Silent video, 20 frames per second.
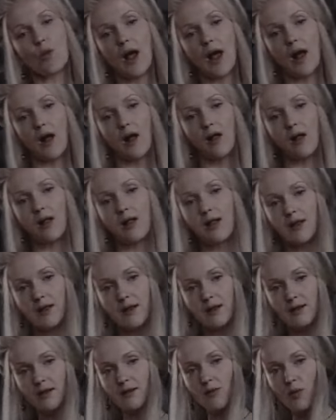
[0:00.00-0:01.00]
well,
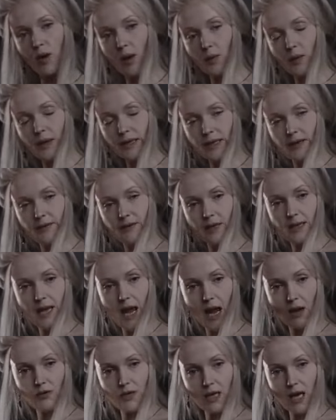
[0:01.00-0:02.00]
while we lived as
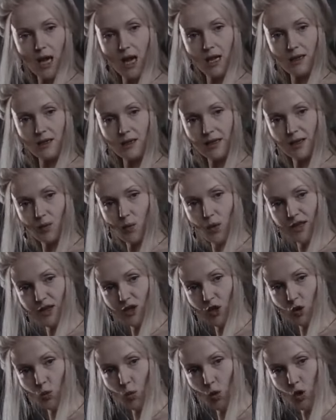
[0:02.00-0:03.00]
outcasts in the
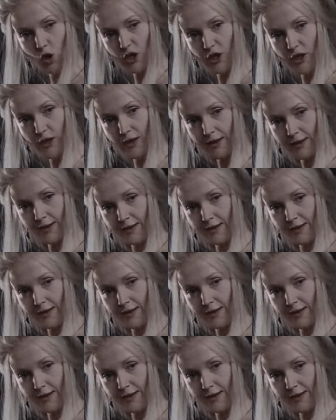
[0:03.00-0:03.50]
western woods.